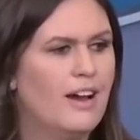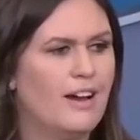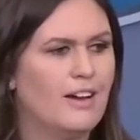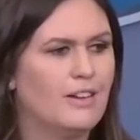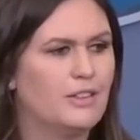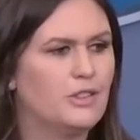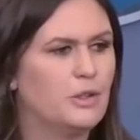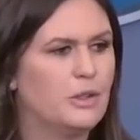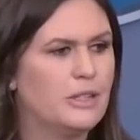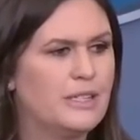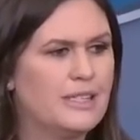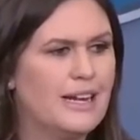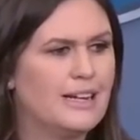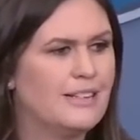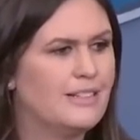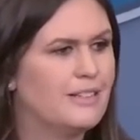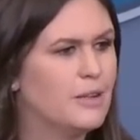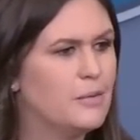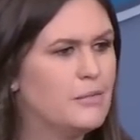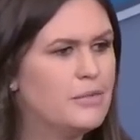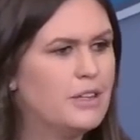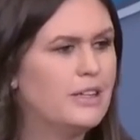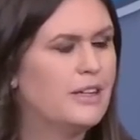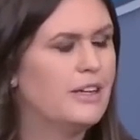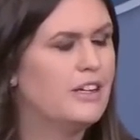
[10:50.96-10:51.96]
So it's not
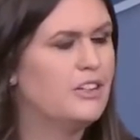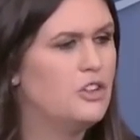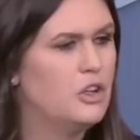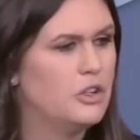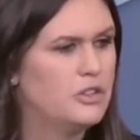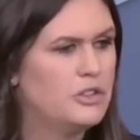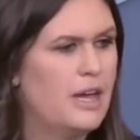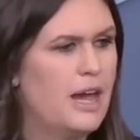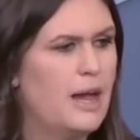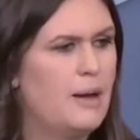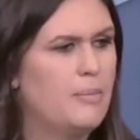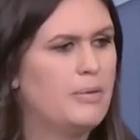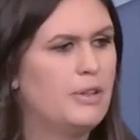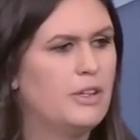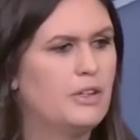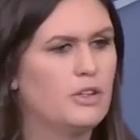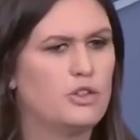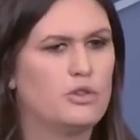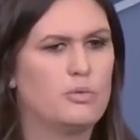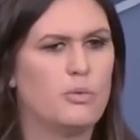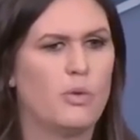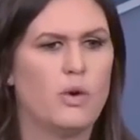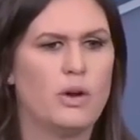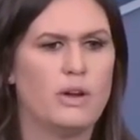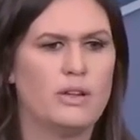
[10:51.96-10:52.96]
something that just happened
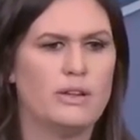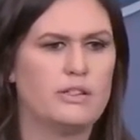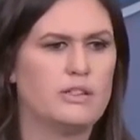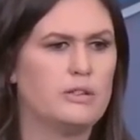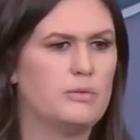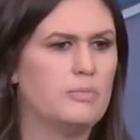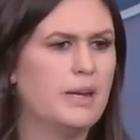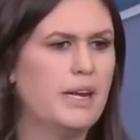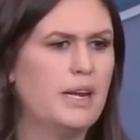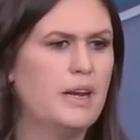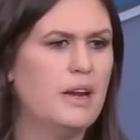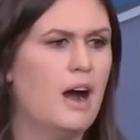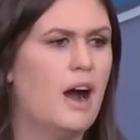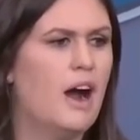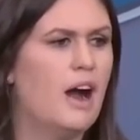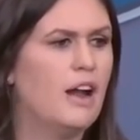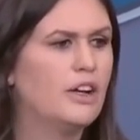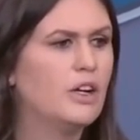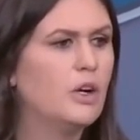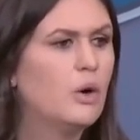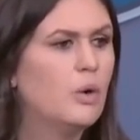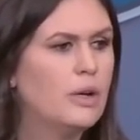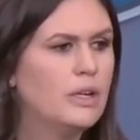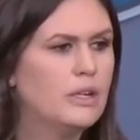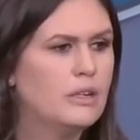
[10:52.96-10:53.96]
this morning. This has been an
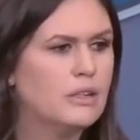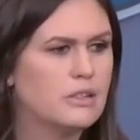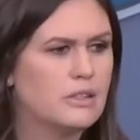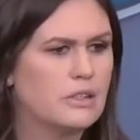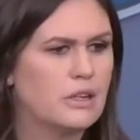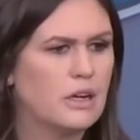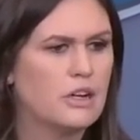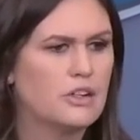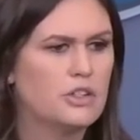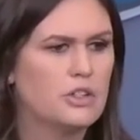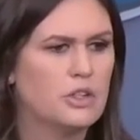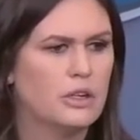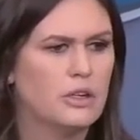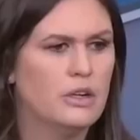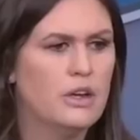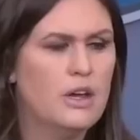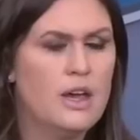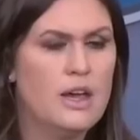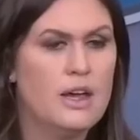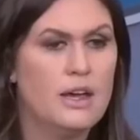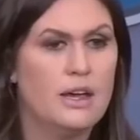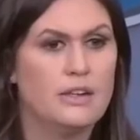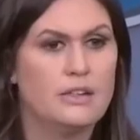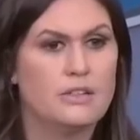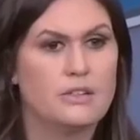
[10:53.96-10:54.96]
ongoing discussion
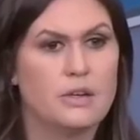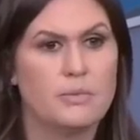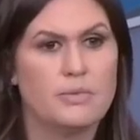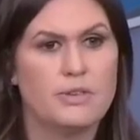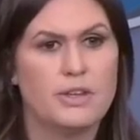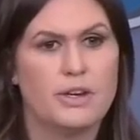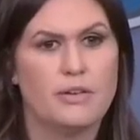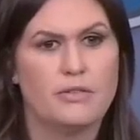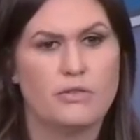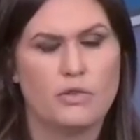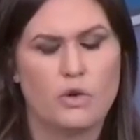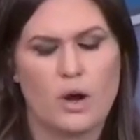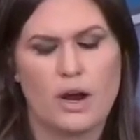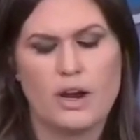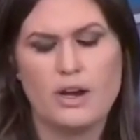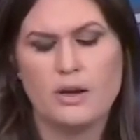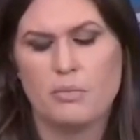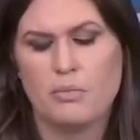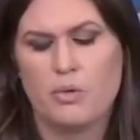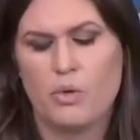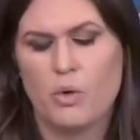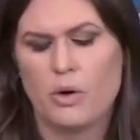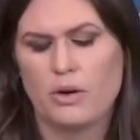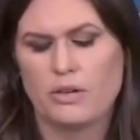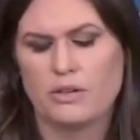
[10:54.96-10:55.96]
and something of great
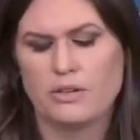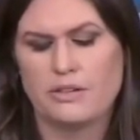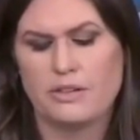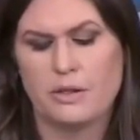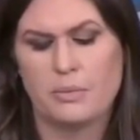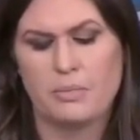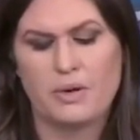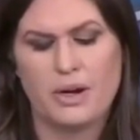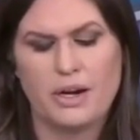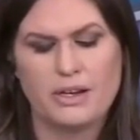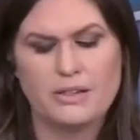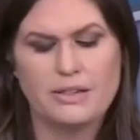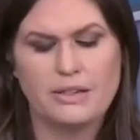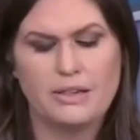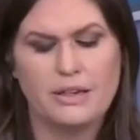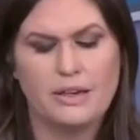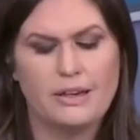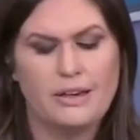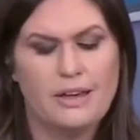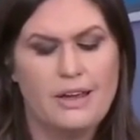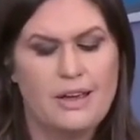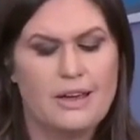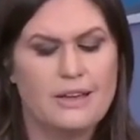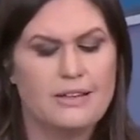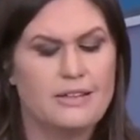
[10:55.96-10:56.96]
importance. The president
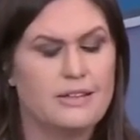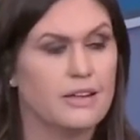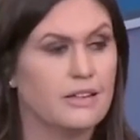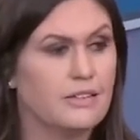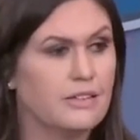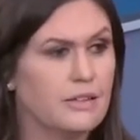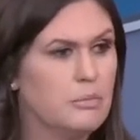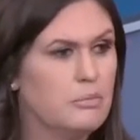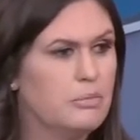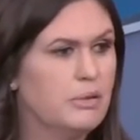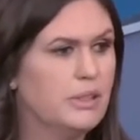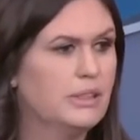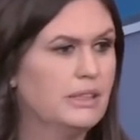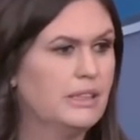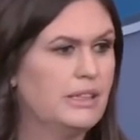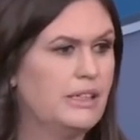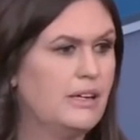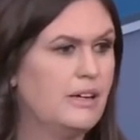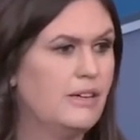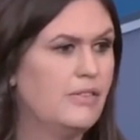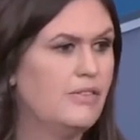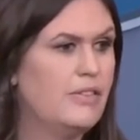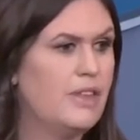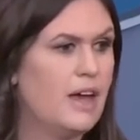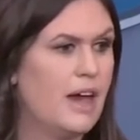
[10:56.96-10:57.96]
doesn't
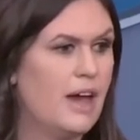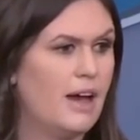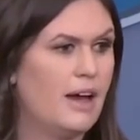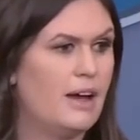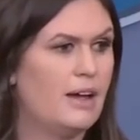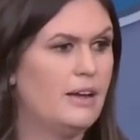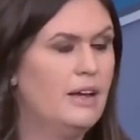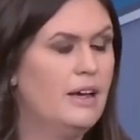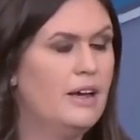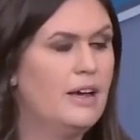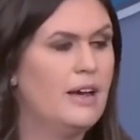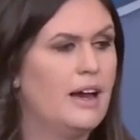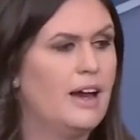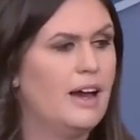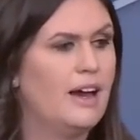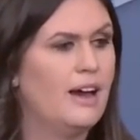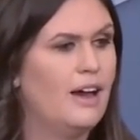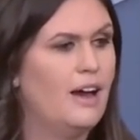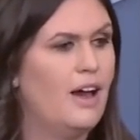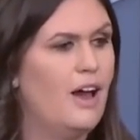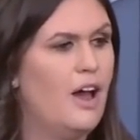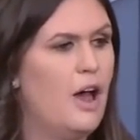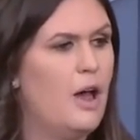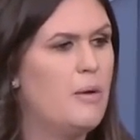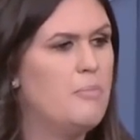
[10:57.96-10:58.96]
believe that
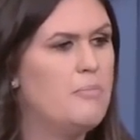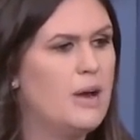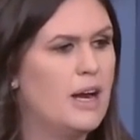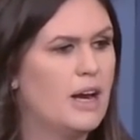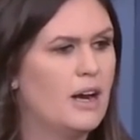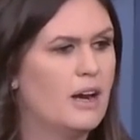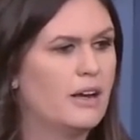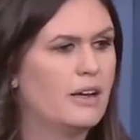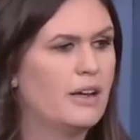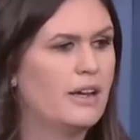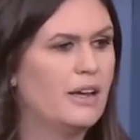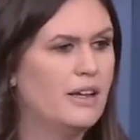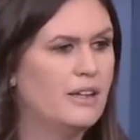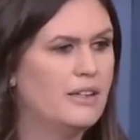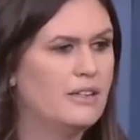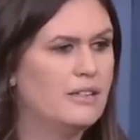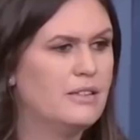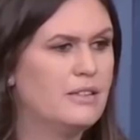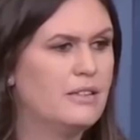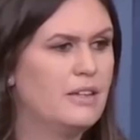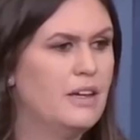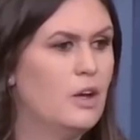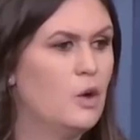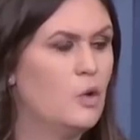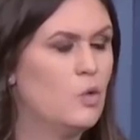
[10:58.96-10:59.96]

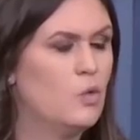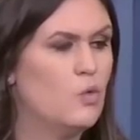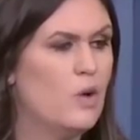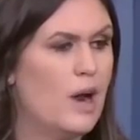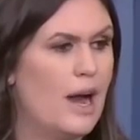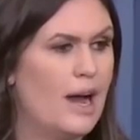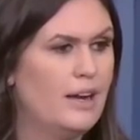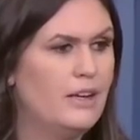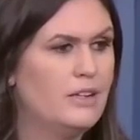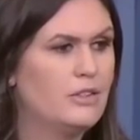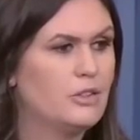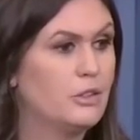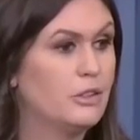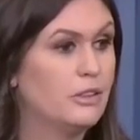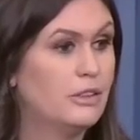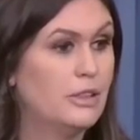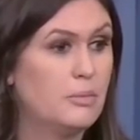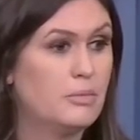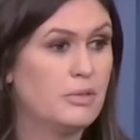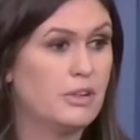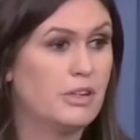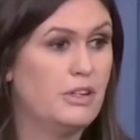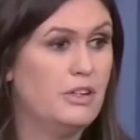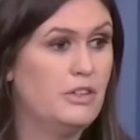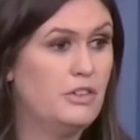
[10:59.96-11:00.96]
Americans' rights or
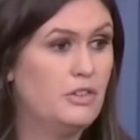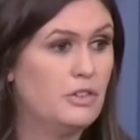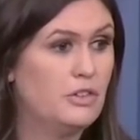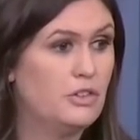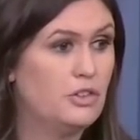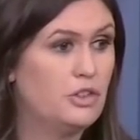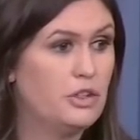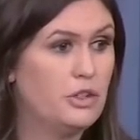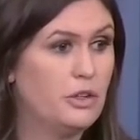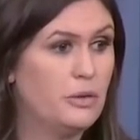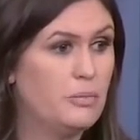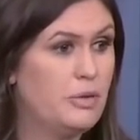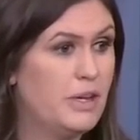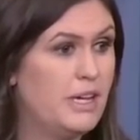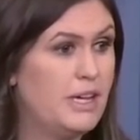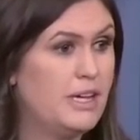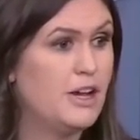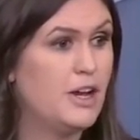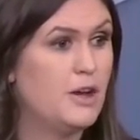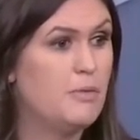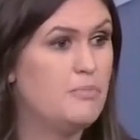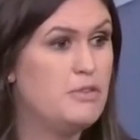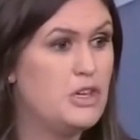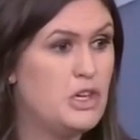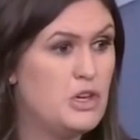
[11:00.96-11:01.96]
liberties should be
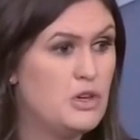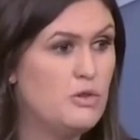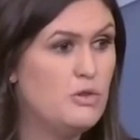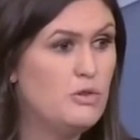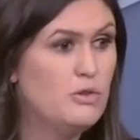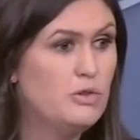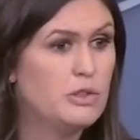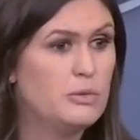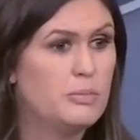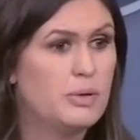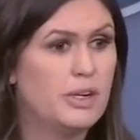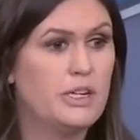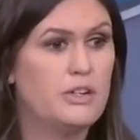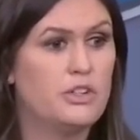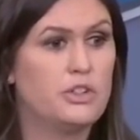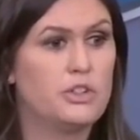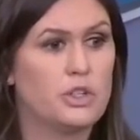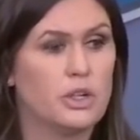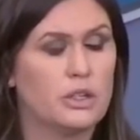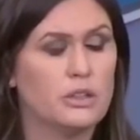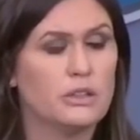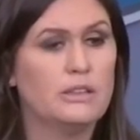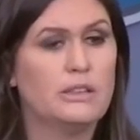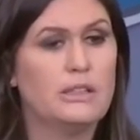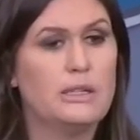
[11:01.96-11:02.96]
abused, but he
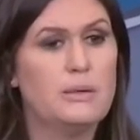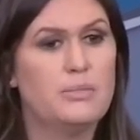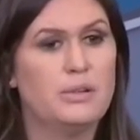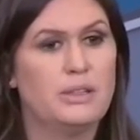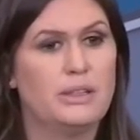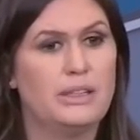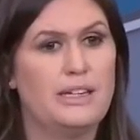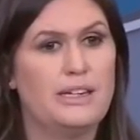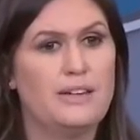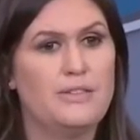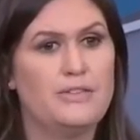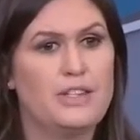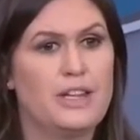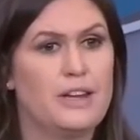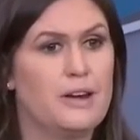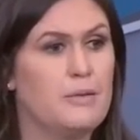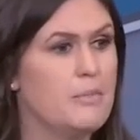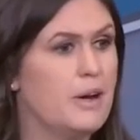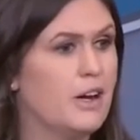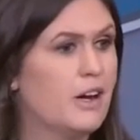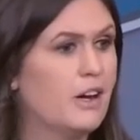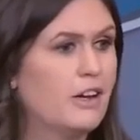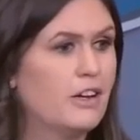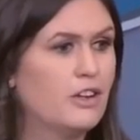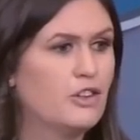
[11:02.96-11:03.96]
certainly believes that
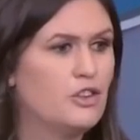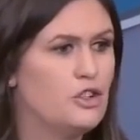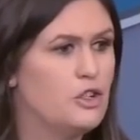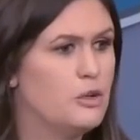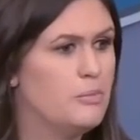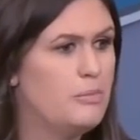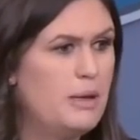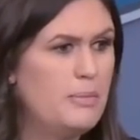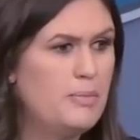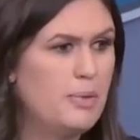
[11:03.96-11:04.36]
Americans should be